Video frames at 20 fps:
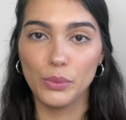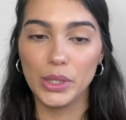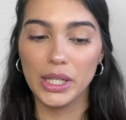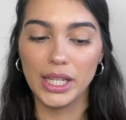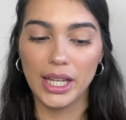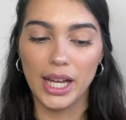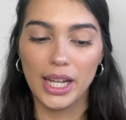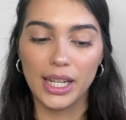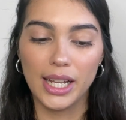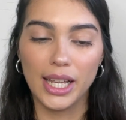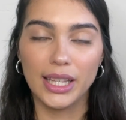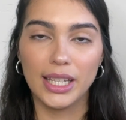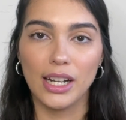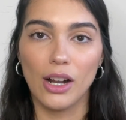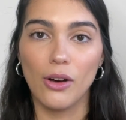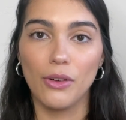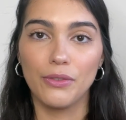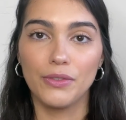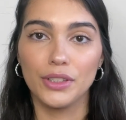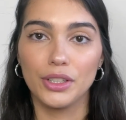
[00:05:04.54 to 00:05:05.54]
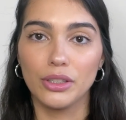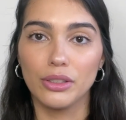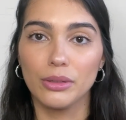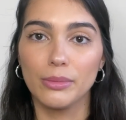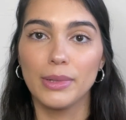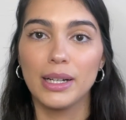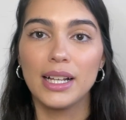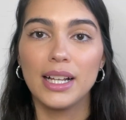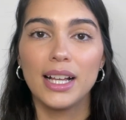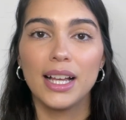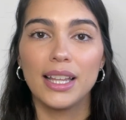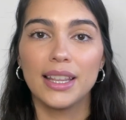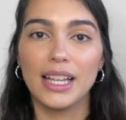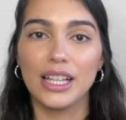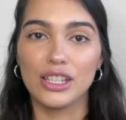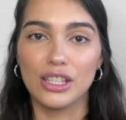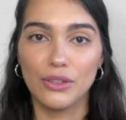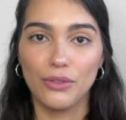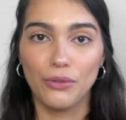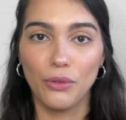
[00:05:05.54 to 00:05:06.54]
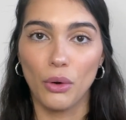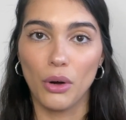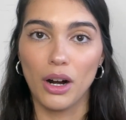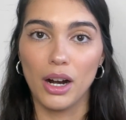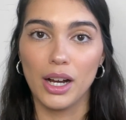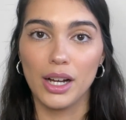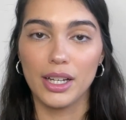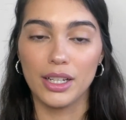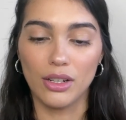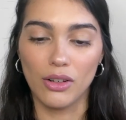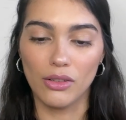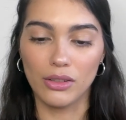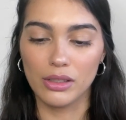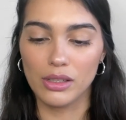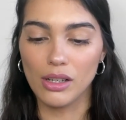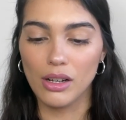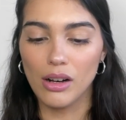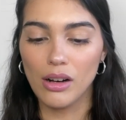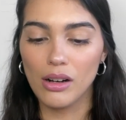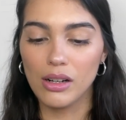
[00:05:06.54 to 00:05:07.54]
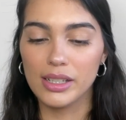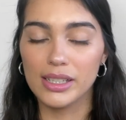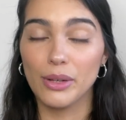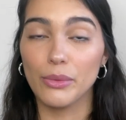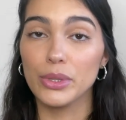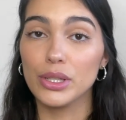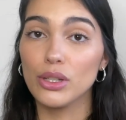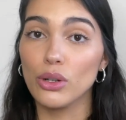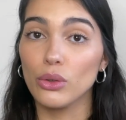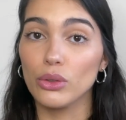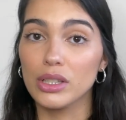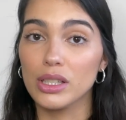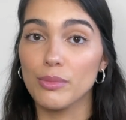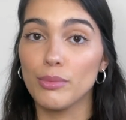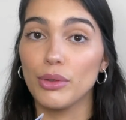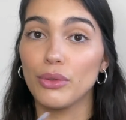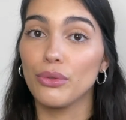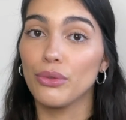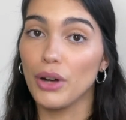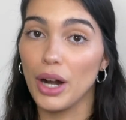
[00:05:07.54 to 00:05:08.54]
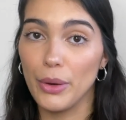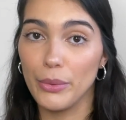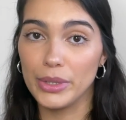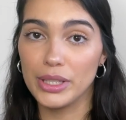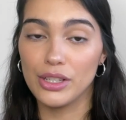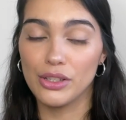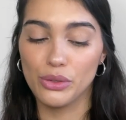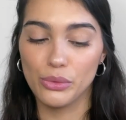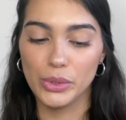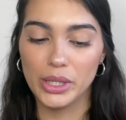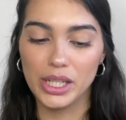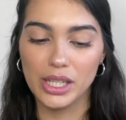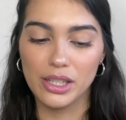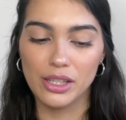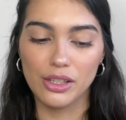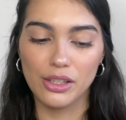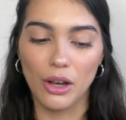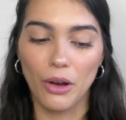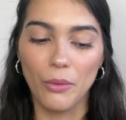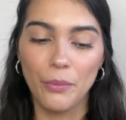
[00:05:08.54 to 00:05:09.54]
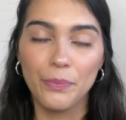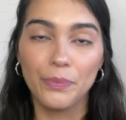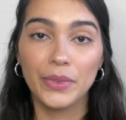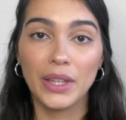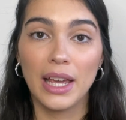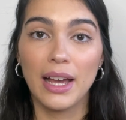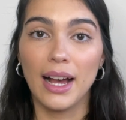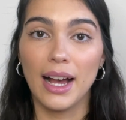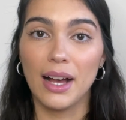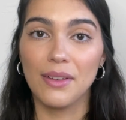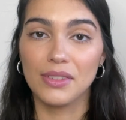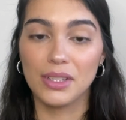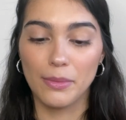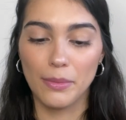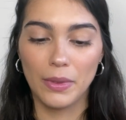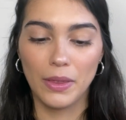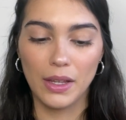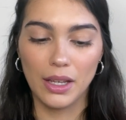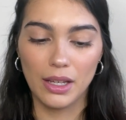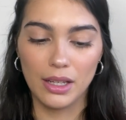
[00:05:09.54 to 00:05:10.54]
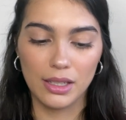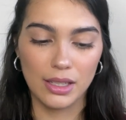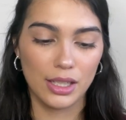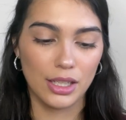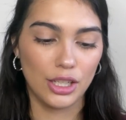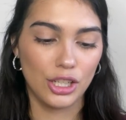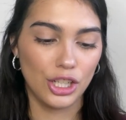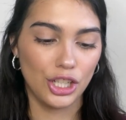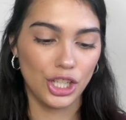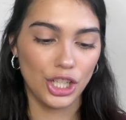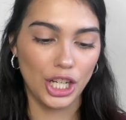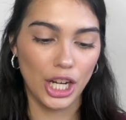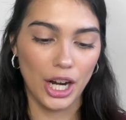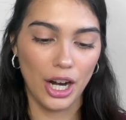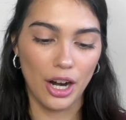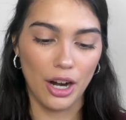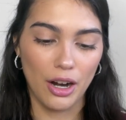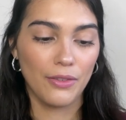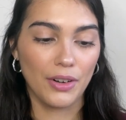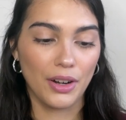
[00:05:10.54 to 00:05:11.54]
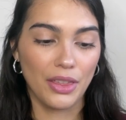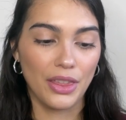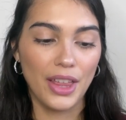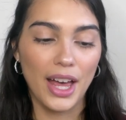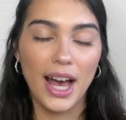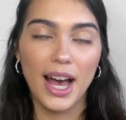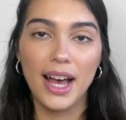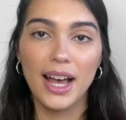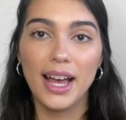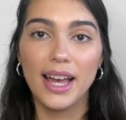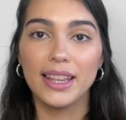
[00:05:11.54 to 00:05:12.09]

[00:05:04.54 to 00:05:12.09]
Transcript: weekend, and then I'll film that Sephora and Ulta haul because I went to Ulta before I went to Sweden. So I have some things to share for that.